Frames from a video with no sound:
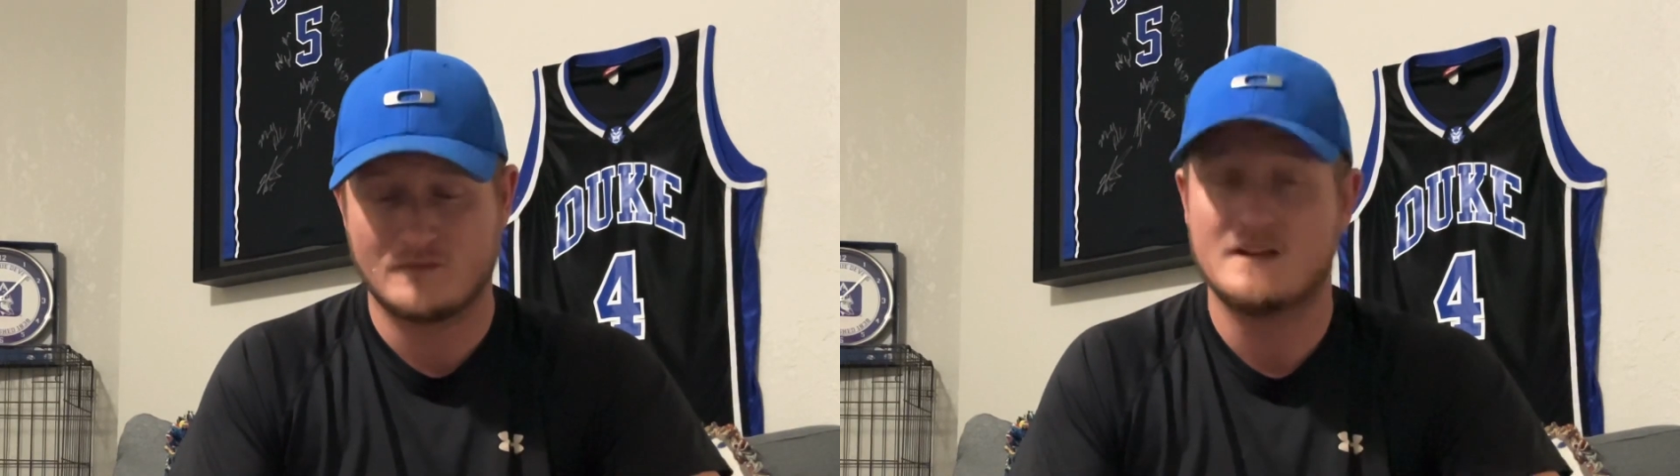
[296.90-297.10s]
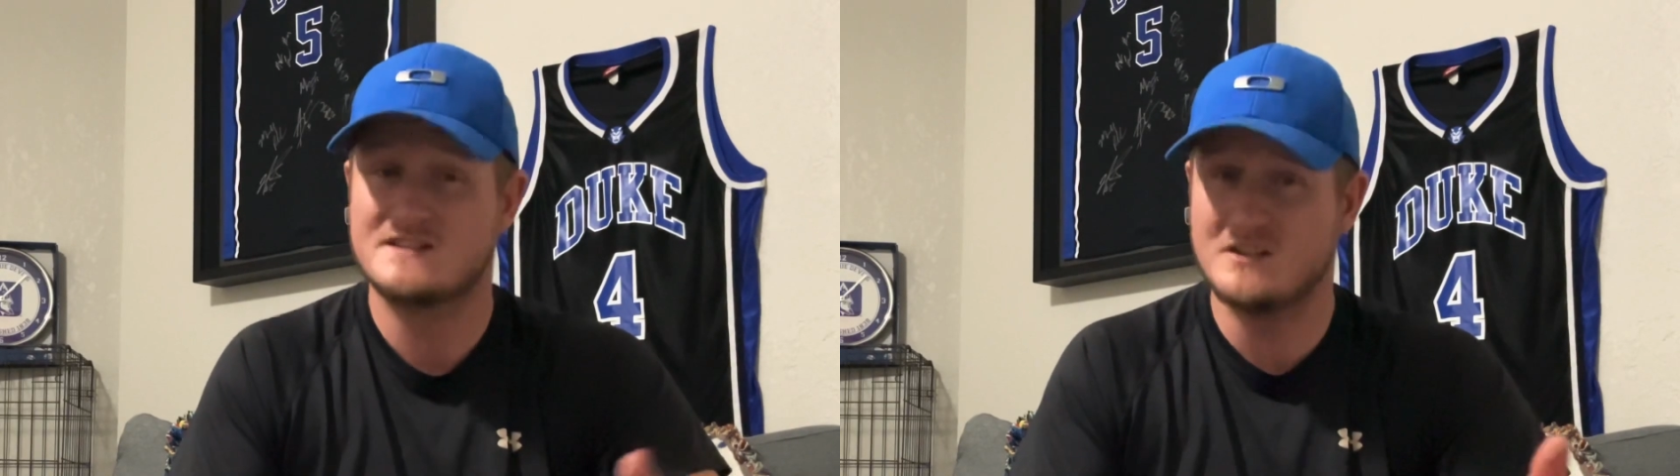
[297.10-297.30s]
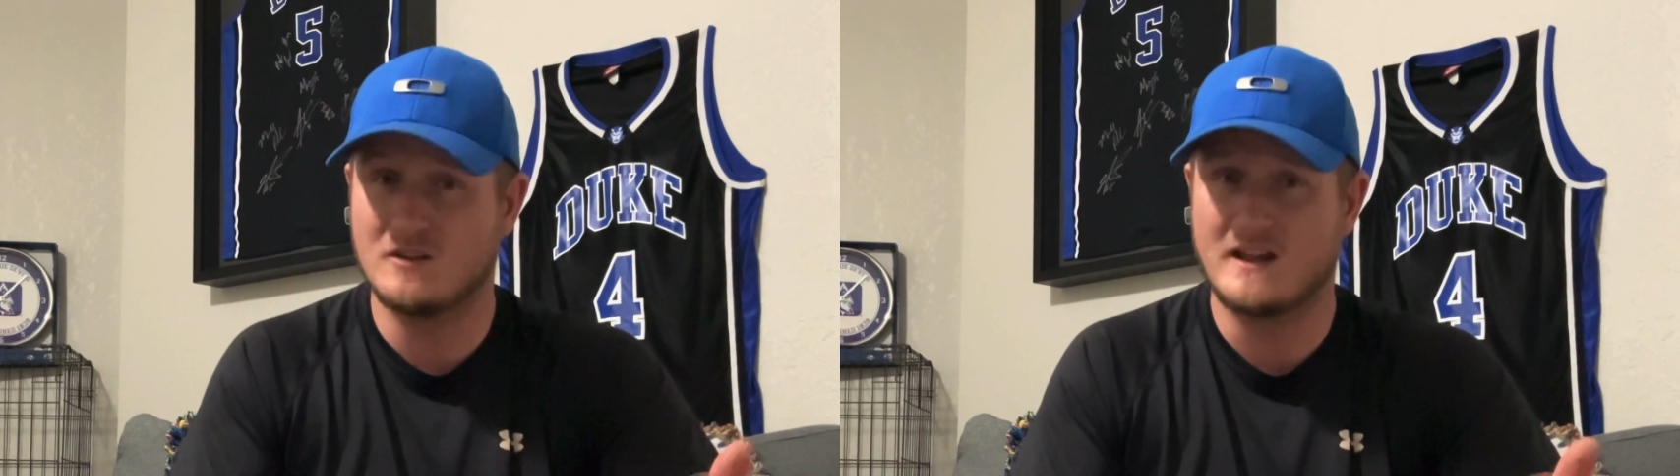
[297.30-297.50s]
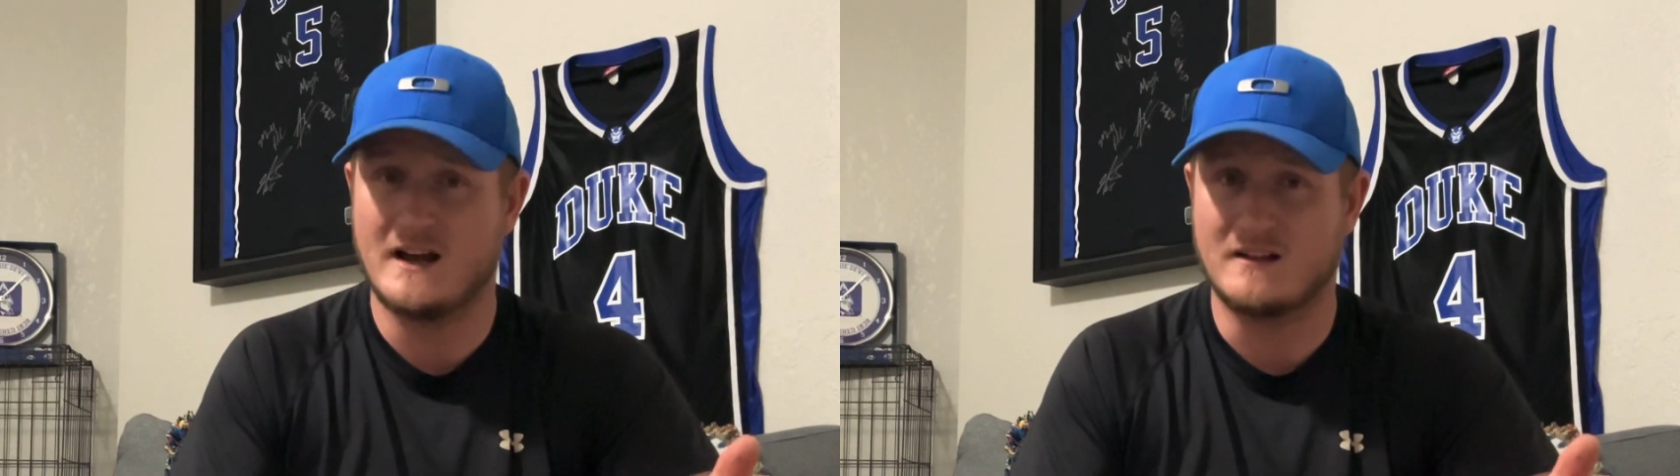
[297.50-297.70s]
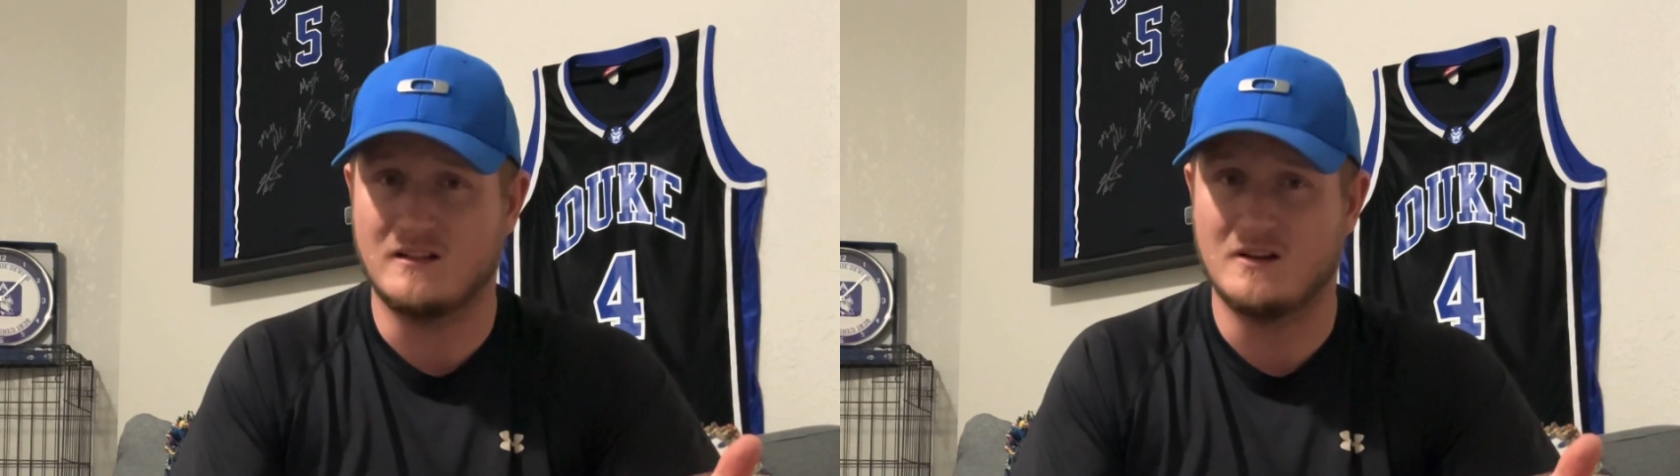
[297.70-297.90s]
Still
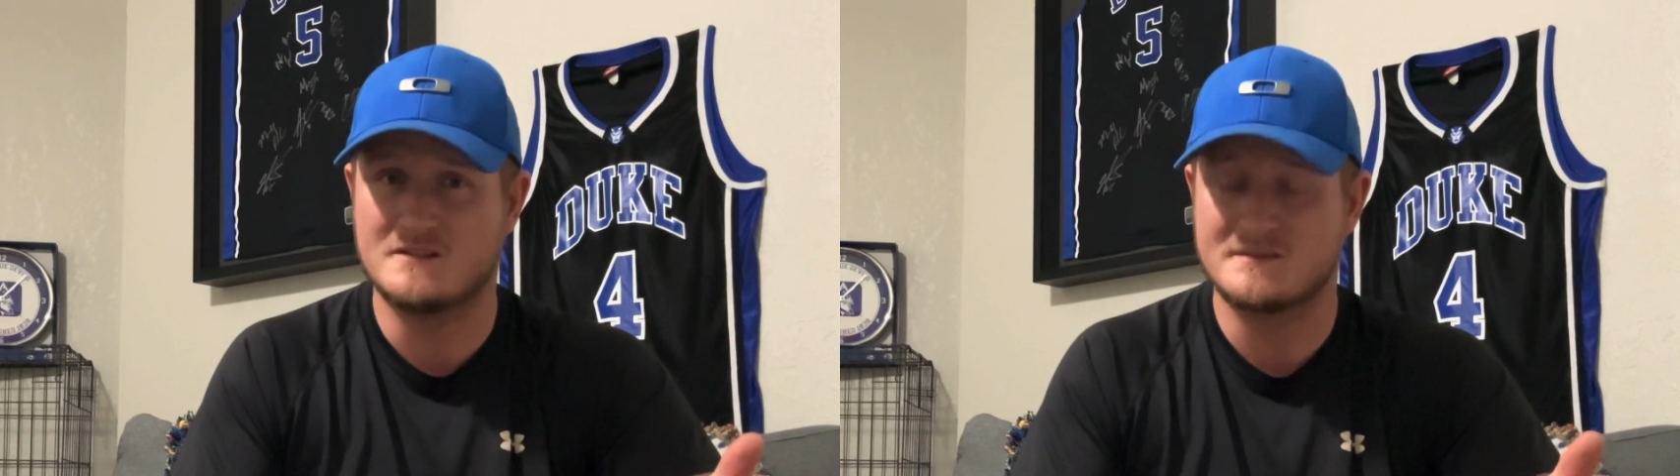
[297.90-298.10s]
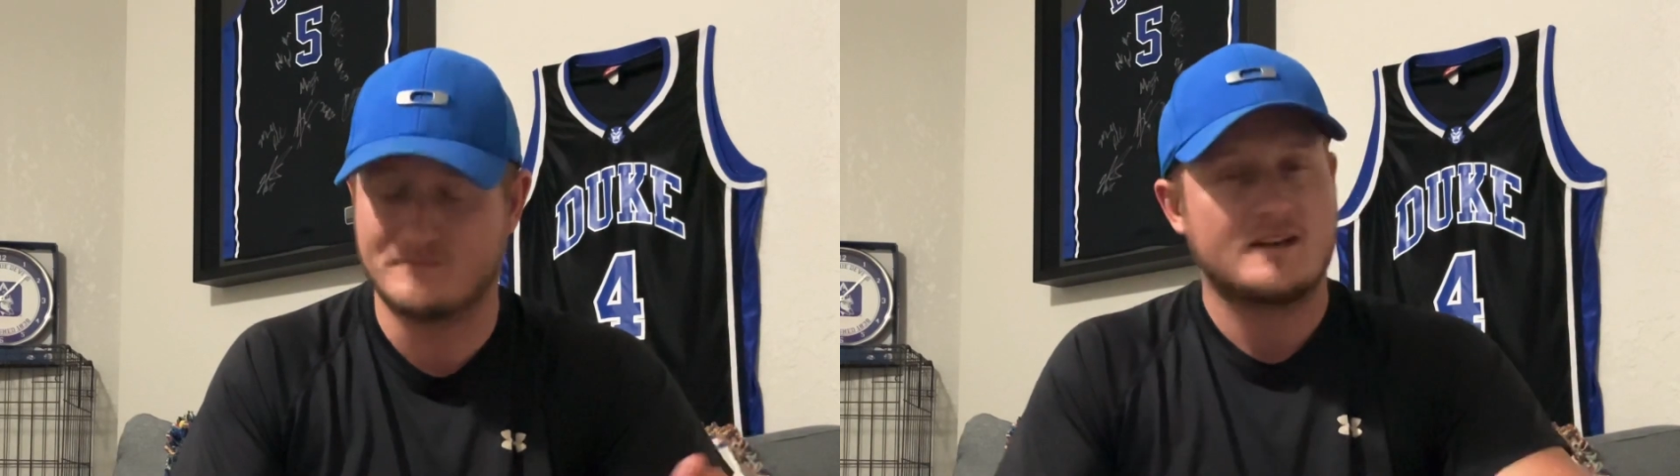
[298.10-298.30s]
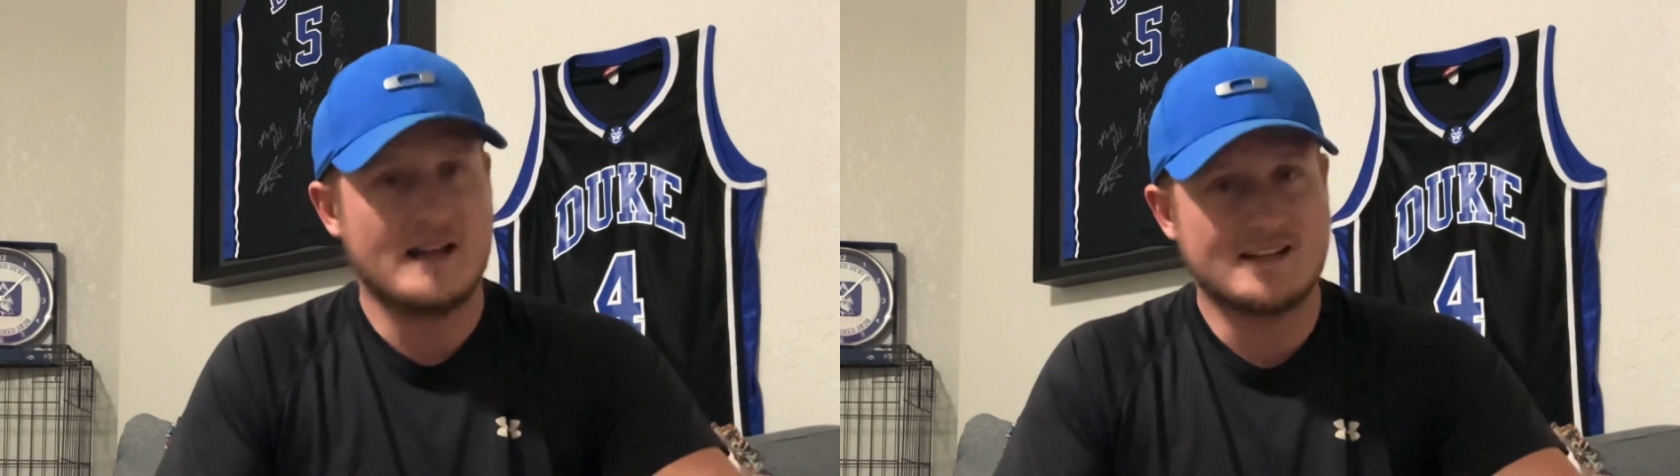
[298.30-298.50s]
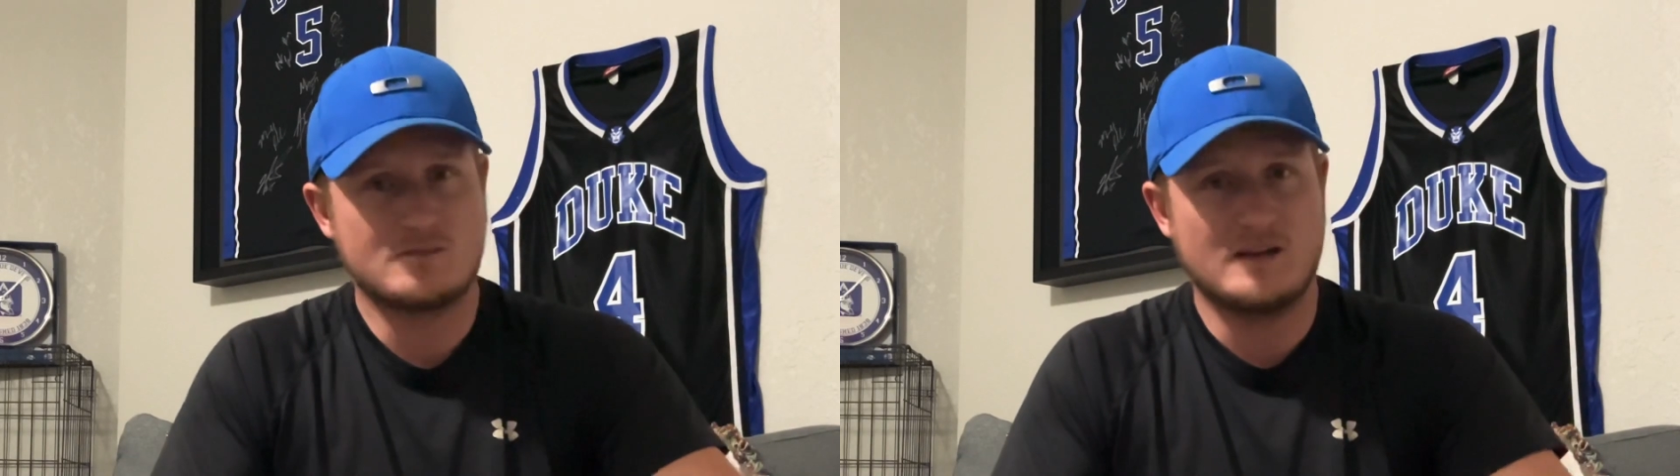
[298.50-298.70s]
kind of close. Next